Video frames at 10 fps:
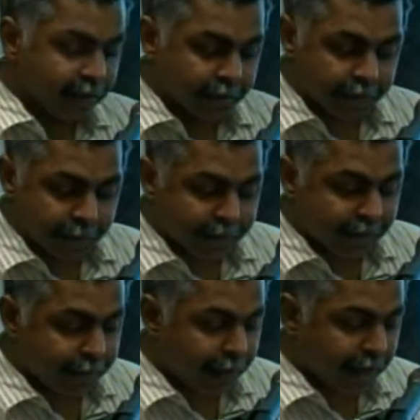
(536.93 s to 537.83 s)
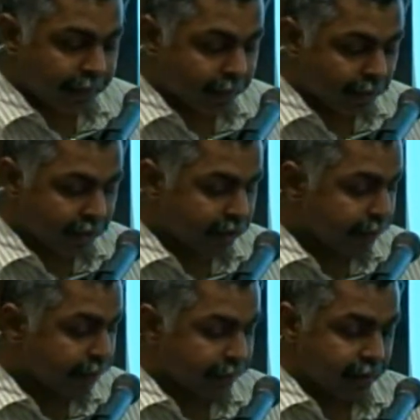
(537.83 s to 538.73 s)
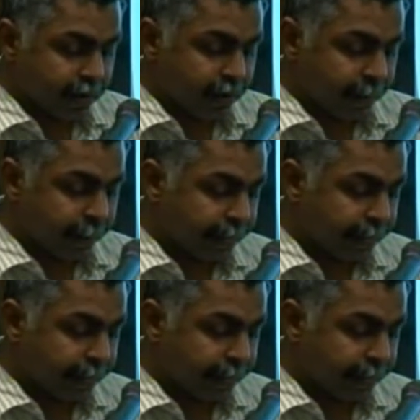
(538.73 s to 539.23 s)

uh, spend some time on the um,